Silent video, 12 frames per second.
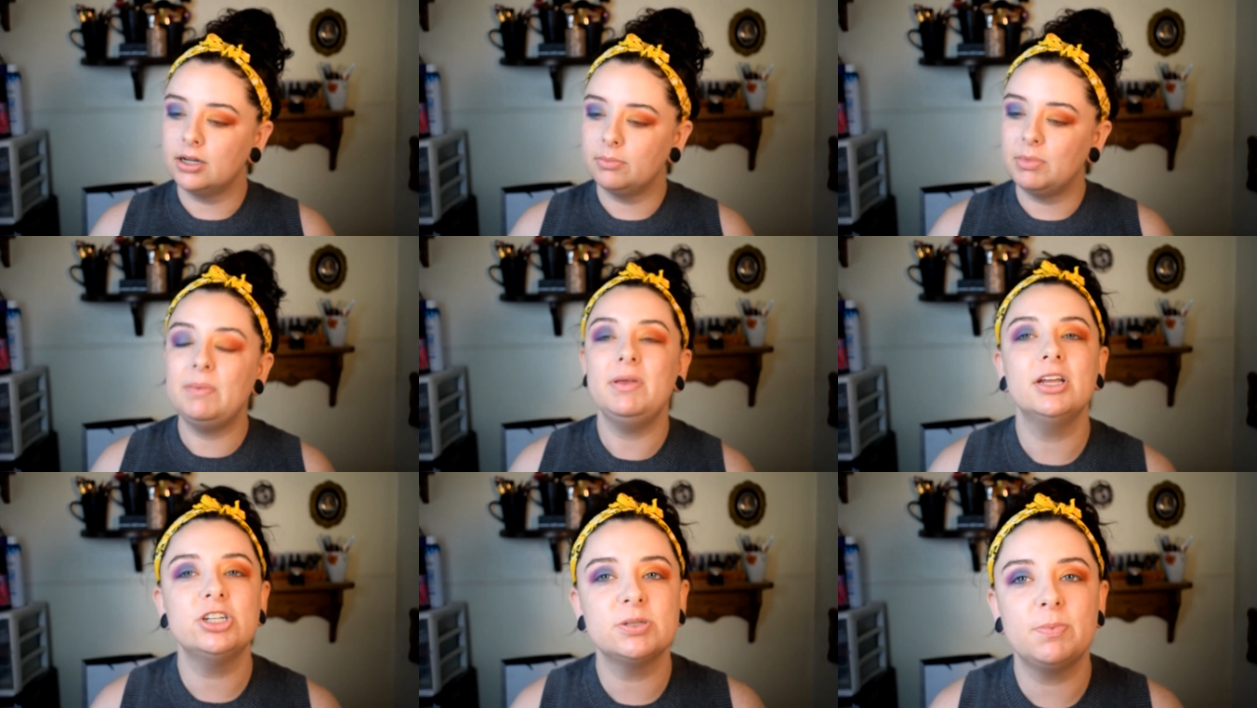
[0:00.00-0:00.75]
Maybe
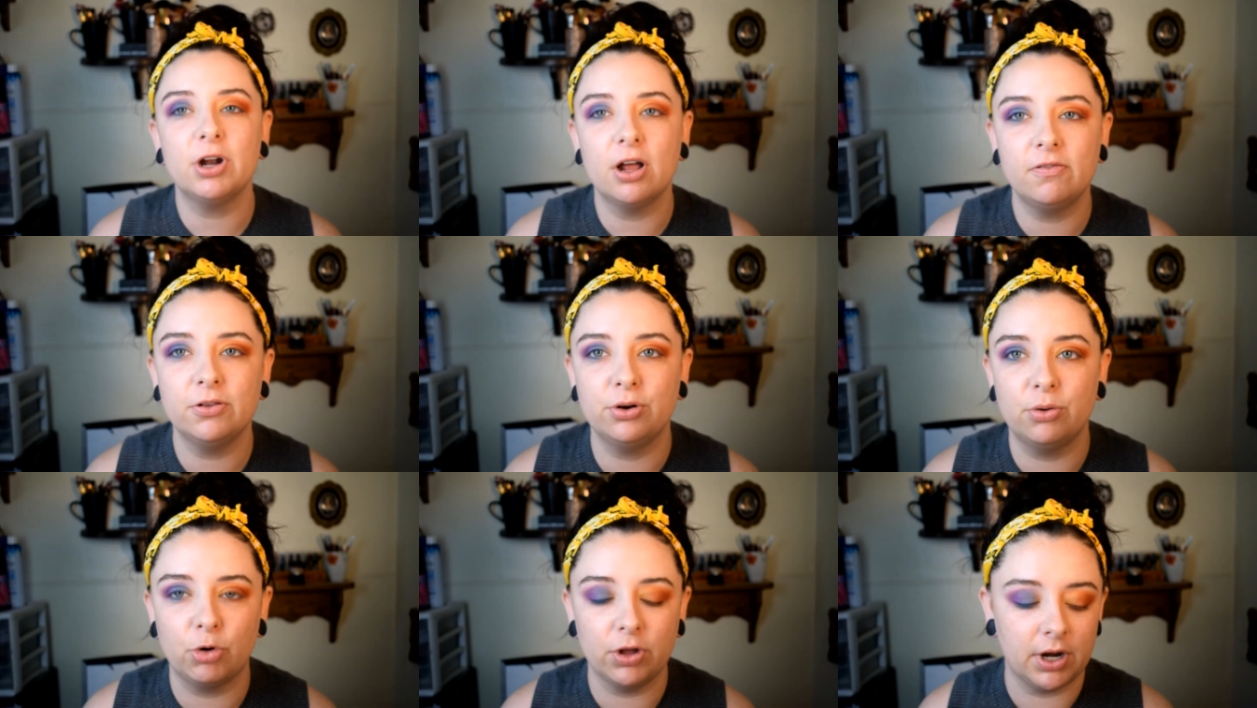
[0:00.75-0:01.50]
I just bit off a
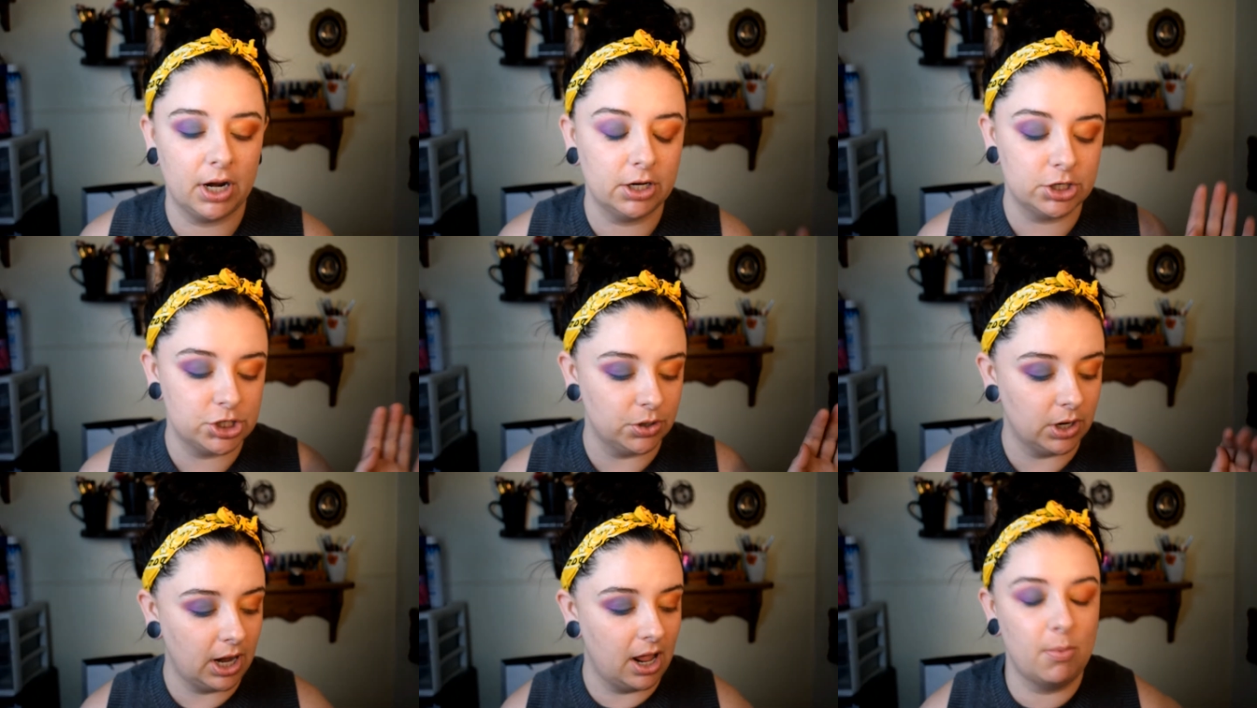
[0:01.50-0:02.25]
little more than I could chew
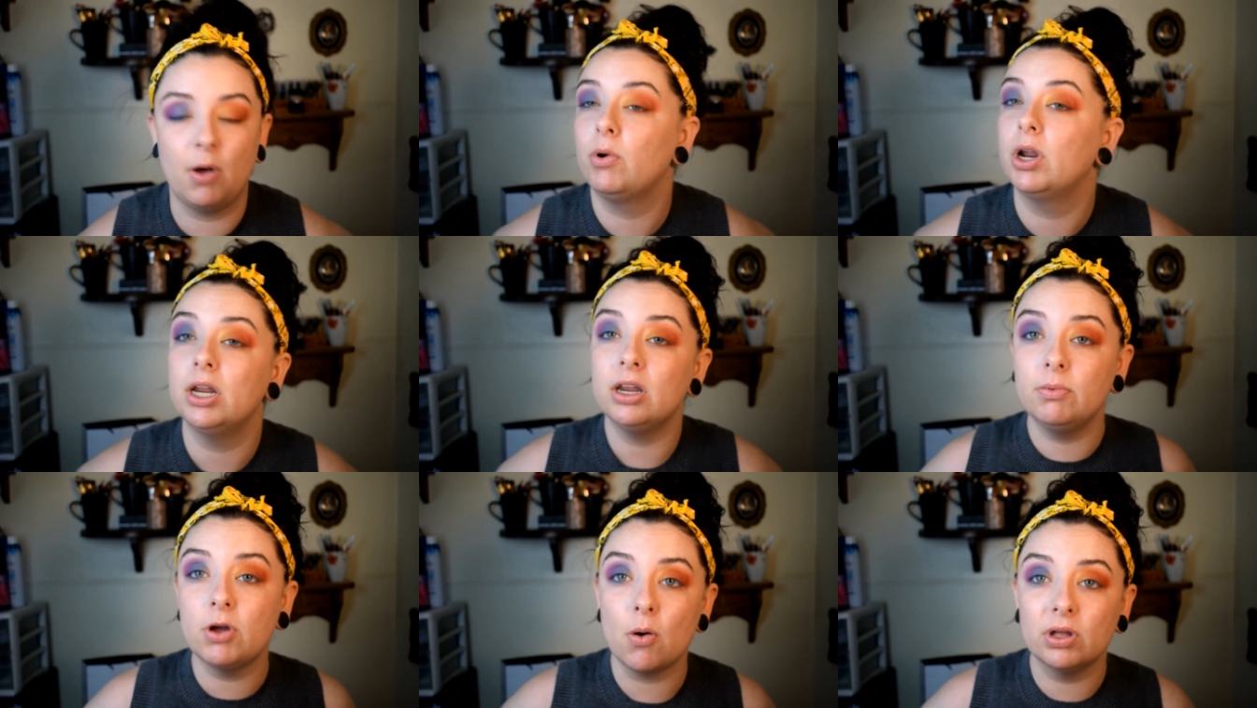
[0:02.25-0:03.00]
today, but we're going to
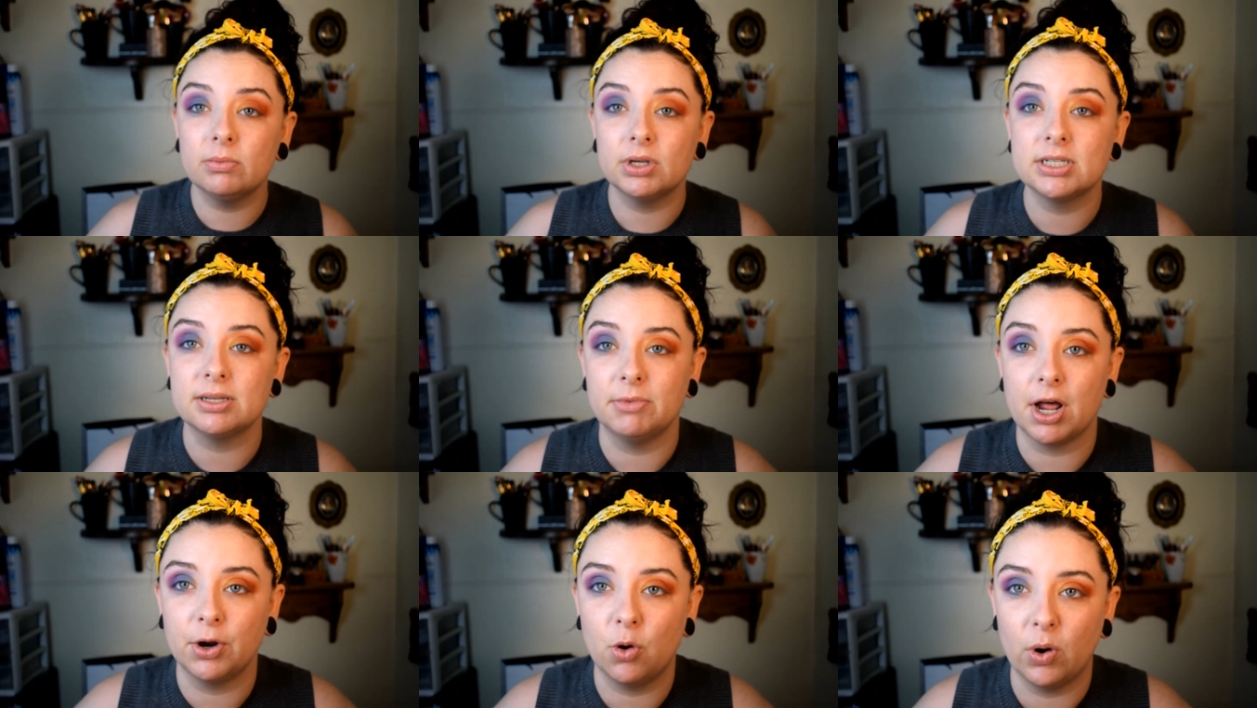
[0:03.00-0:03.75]
keep going because I'm
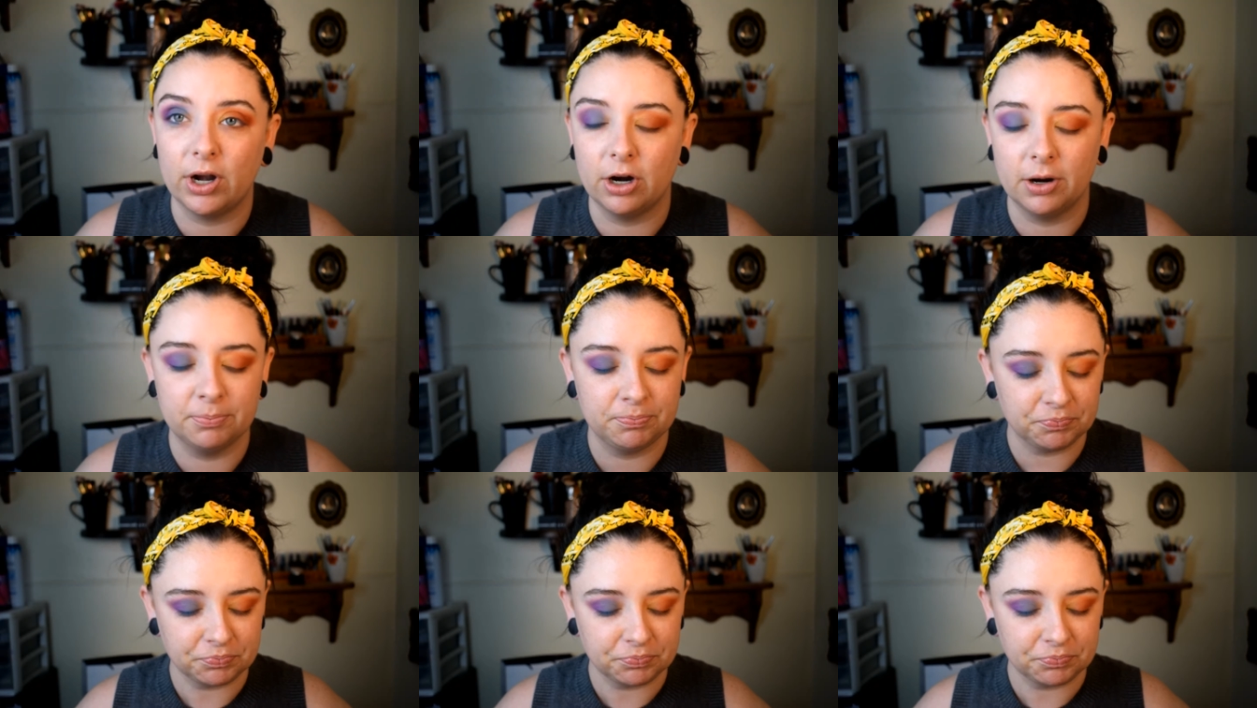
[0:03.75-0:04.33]
not a quitter.